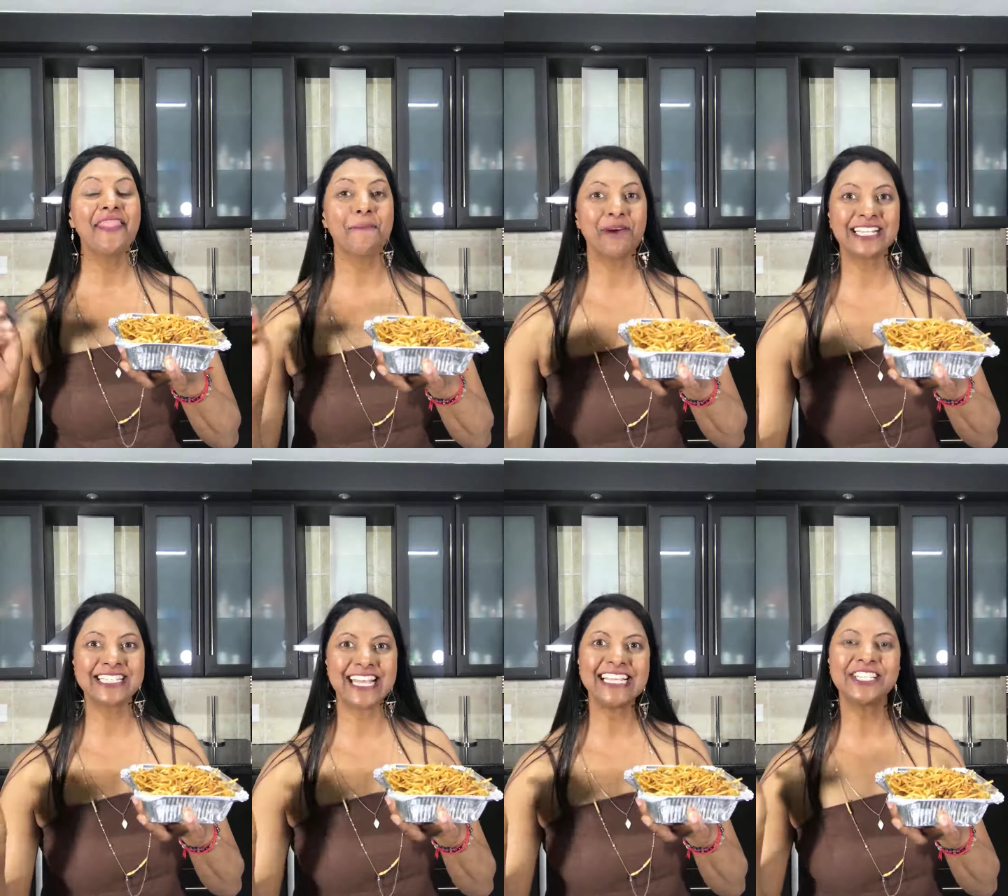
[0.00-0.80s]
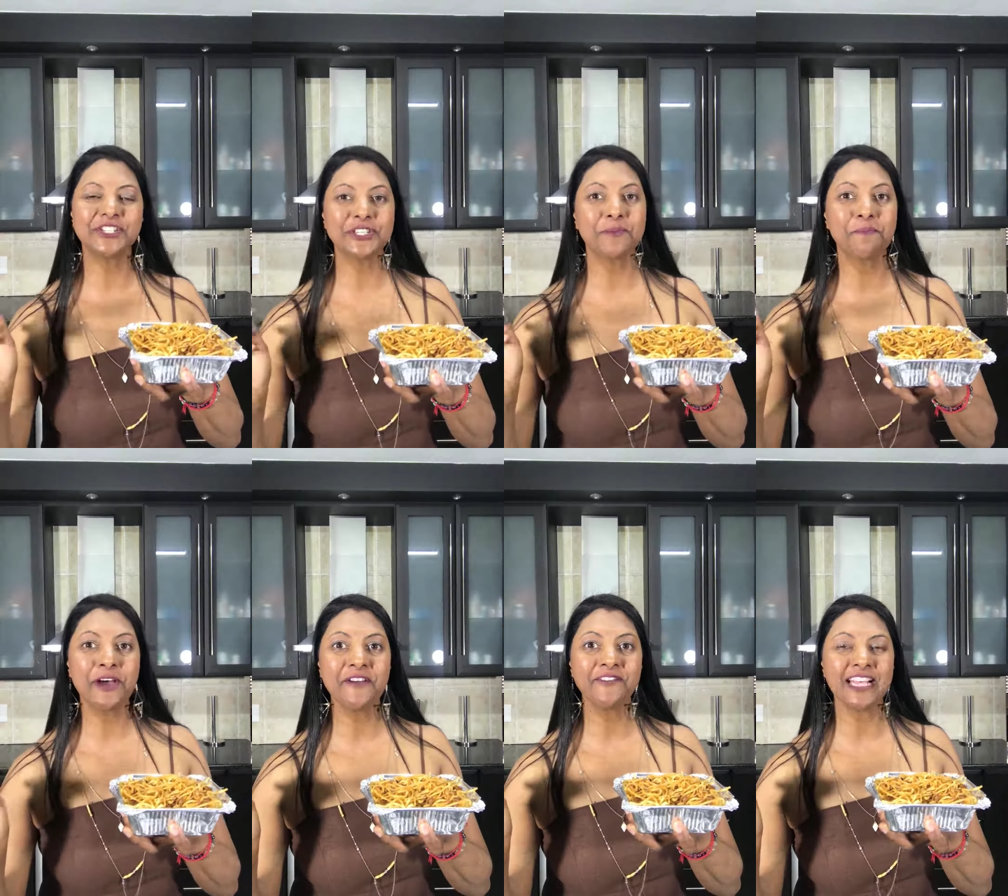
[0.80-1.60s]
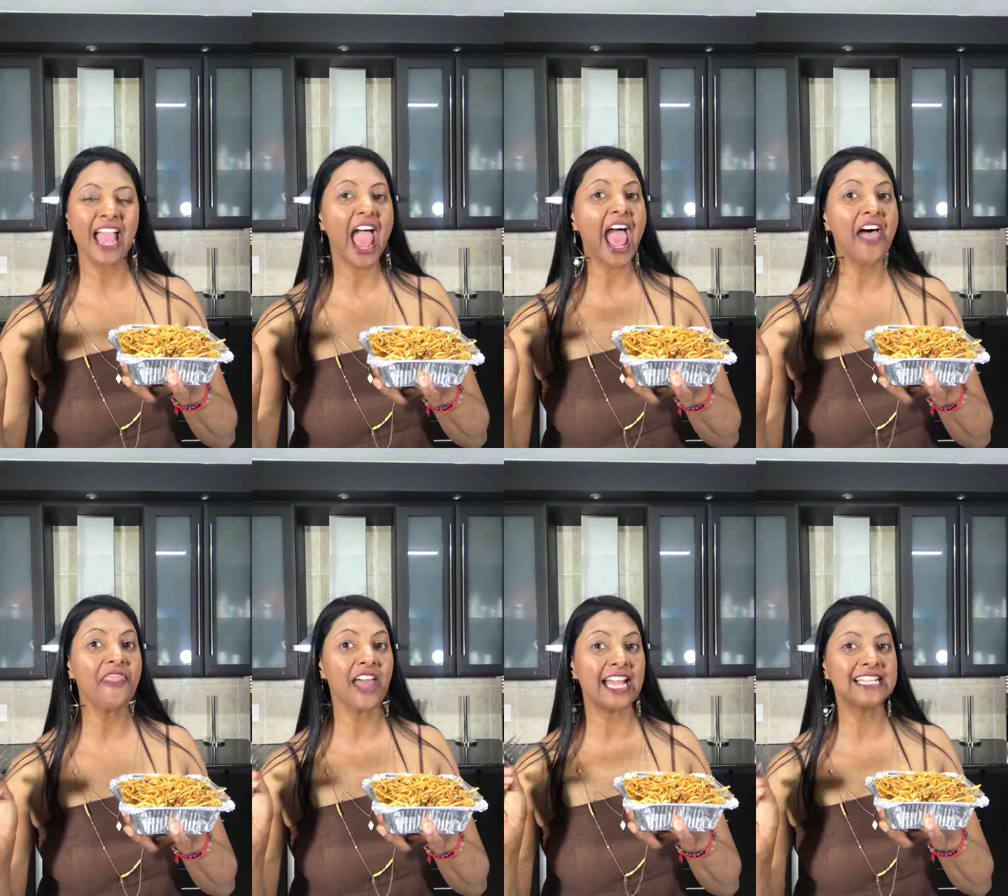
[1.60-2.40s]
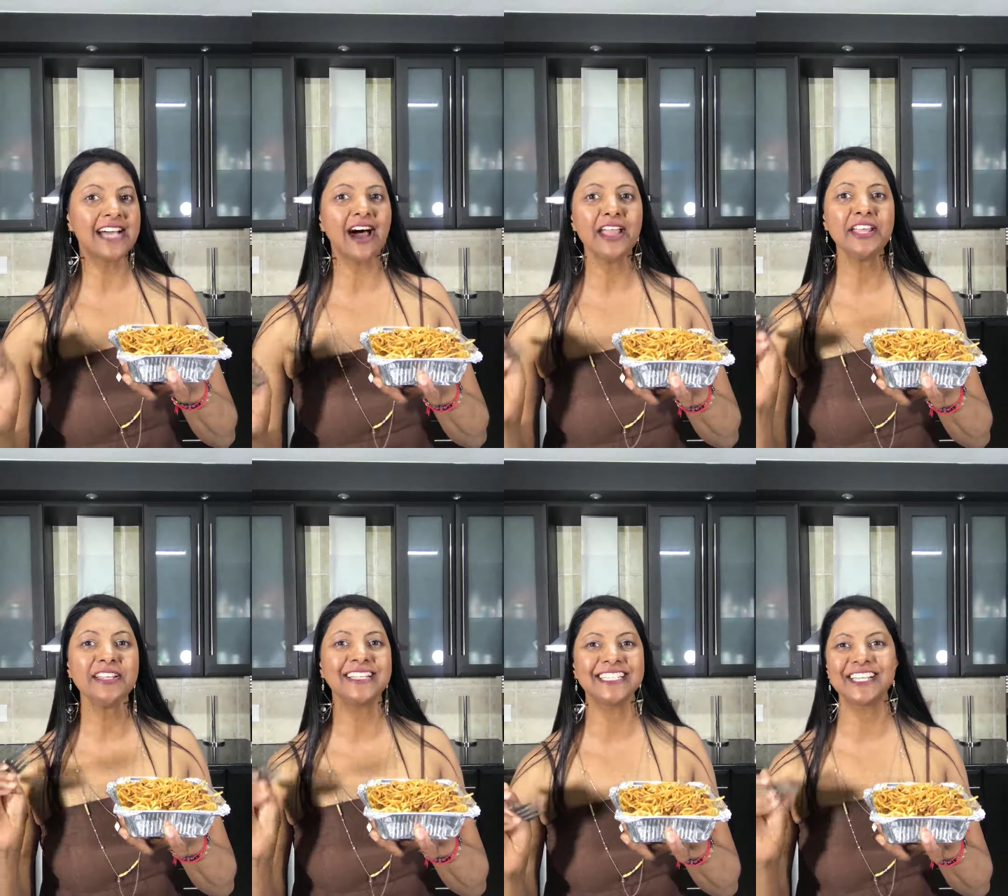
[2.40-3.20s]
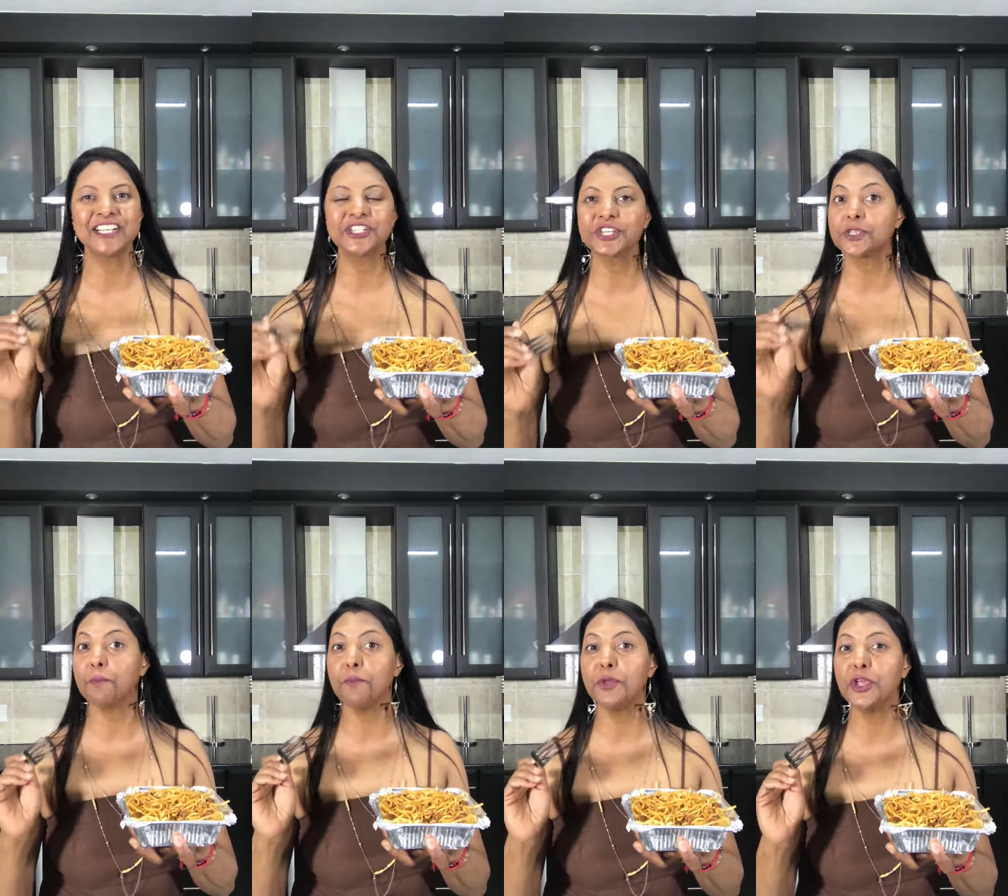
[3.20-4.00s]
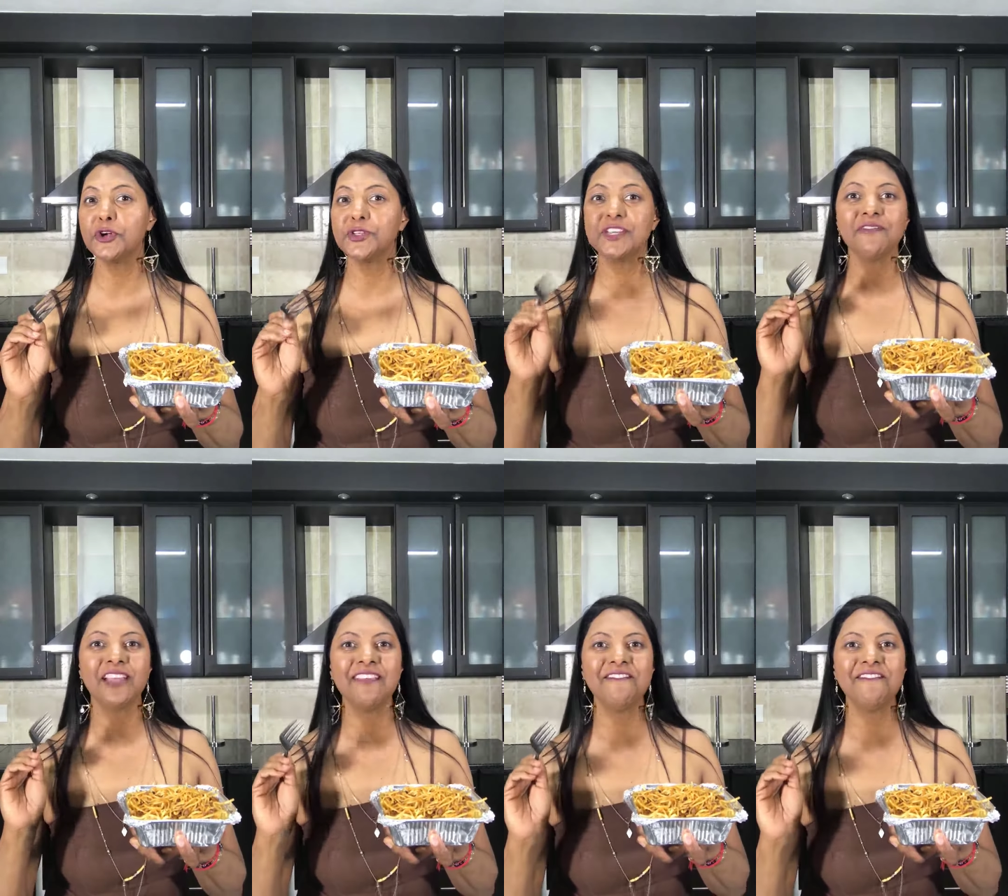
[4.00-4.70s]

The pasta is just perfect and the entire dish is just beautifully